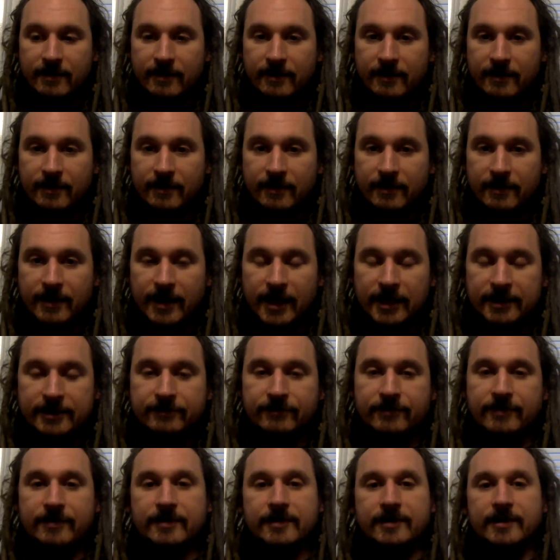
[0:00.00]
that's
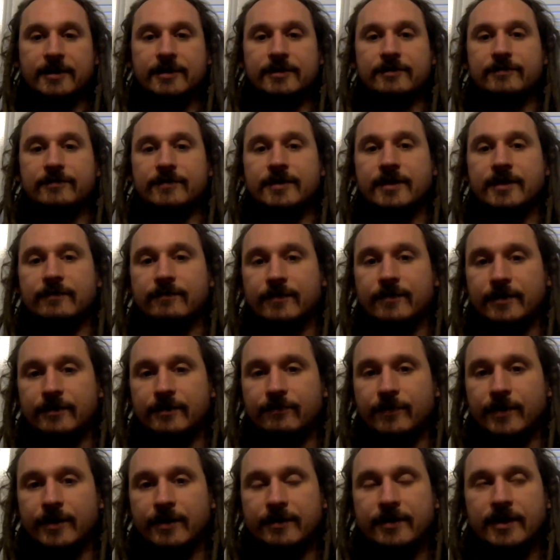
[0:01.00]
when things would get really
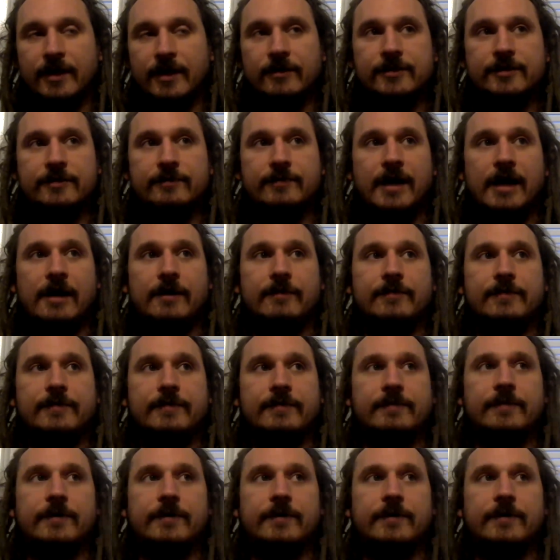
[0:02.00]
weird. That was about...